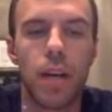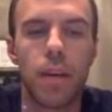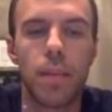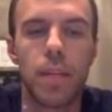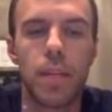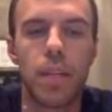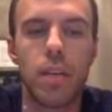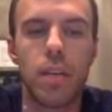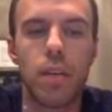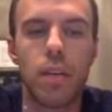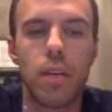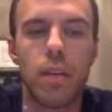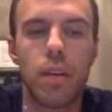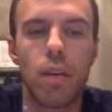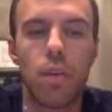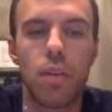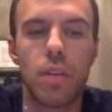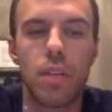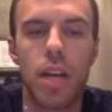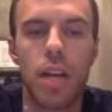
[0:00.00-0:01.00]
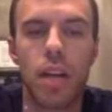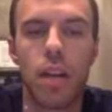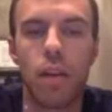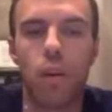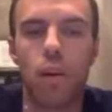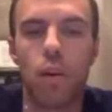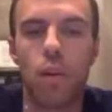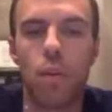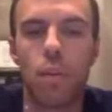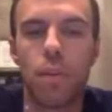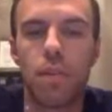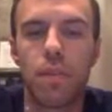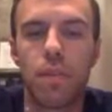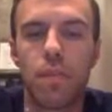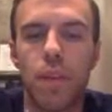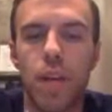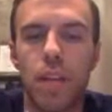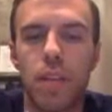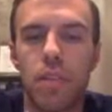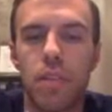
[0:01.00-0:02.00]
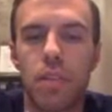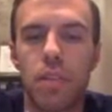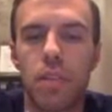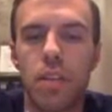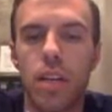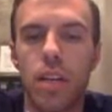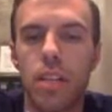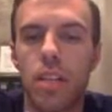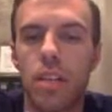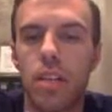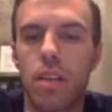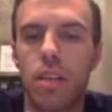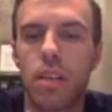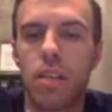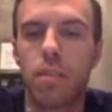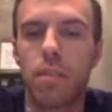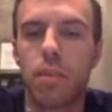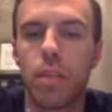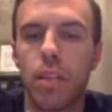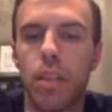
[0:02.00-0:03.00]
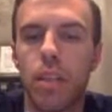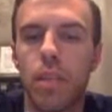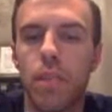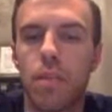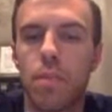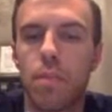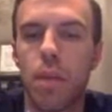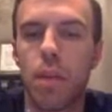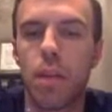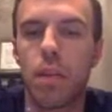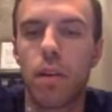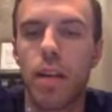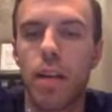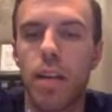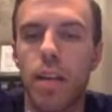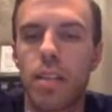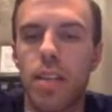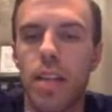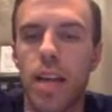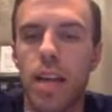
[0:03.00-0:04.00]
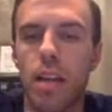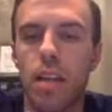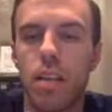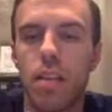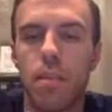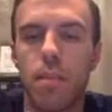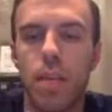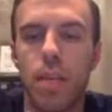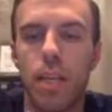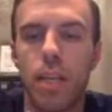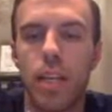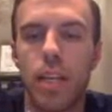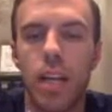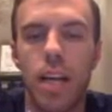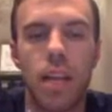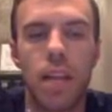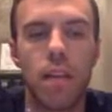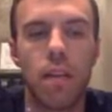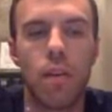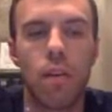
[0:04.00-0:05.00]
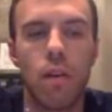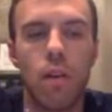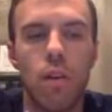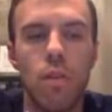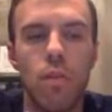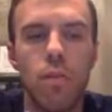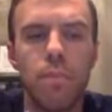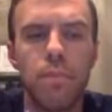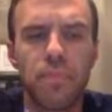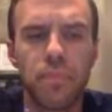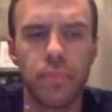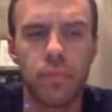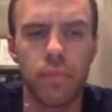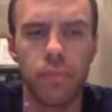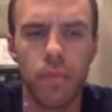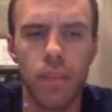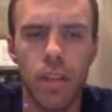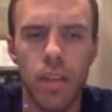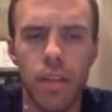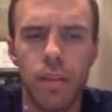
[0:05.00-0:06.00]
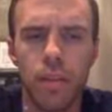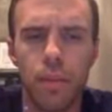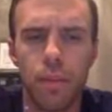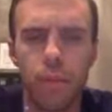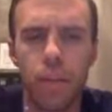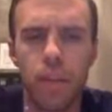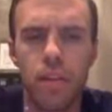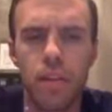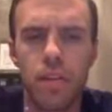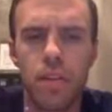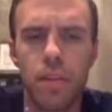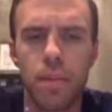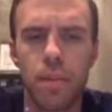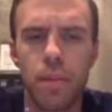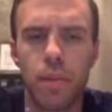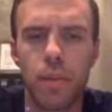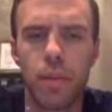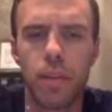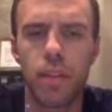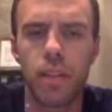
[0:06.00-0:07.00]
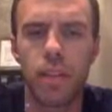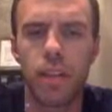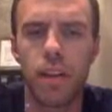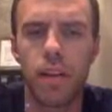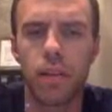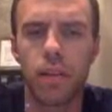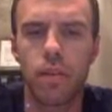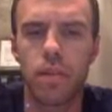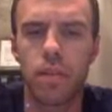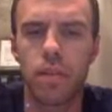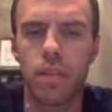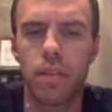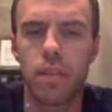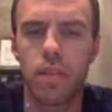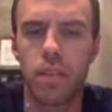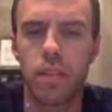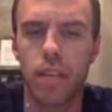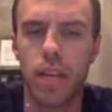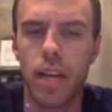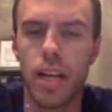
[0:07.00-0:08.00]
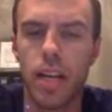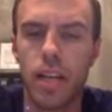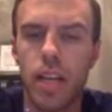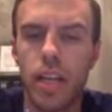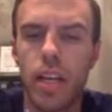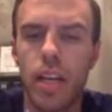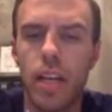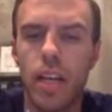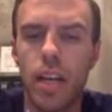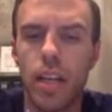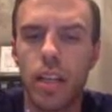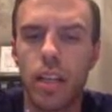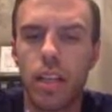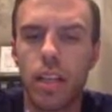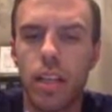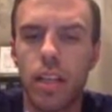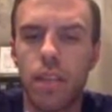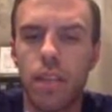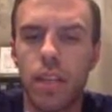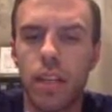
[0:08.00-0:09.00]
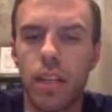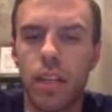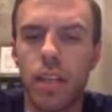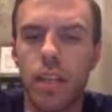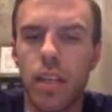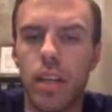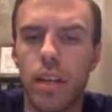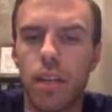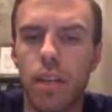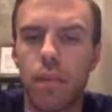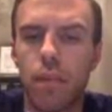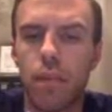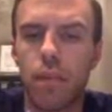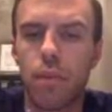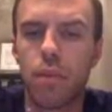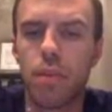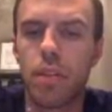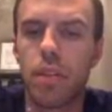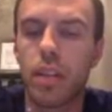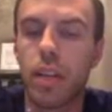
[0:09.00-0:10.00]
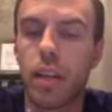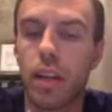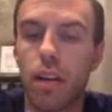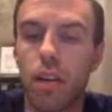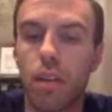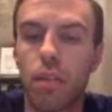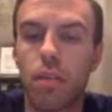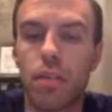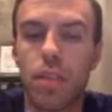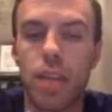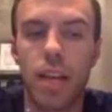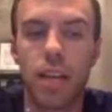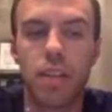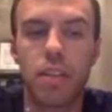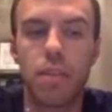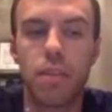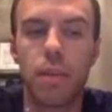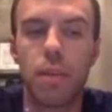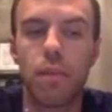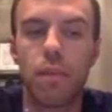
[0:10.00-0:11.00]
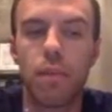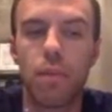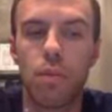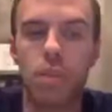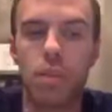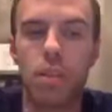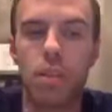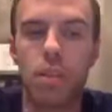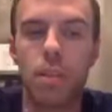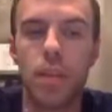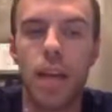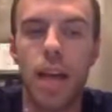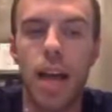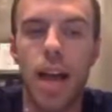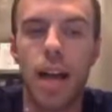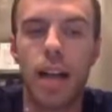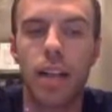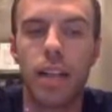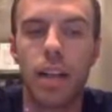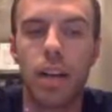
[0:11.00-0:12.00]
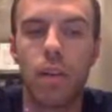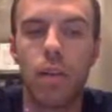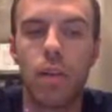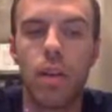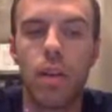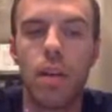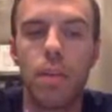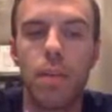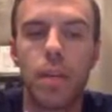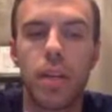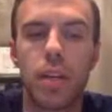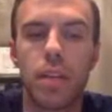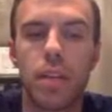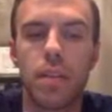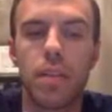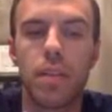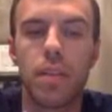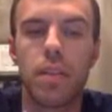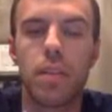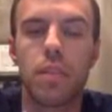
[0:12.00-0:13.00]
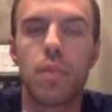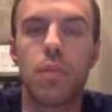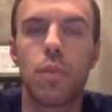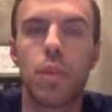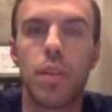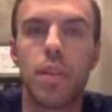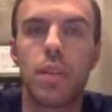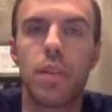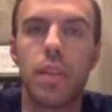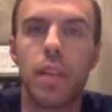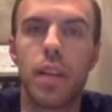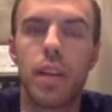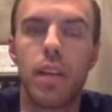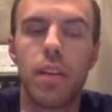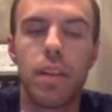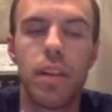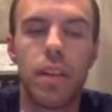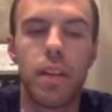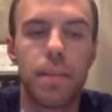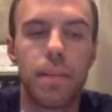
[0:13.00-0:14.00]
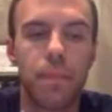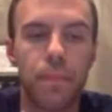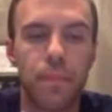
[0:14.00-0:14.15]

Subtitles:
He holds on to the hope of his father's success and doesn't believe his mother has talent to make it on their own. A relationship between the characters and the society they live in influence the characters' actions by forcing them to act out because of the situation they are in.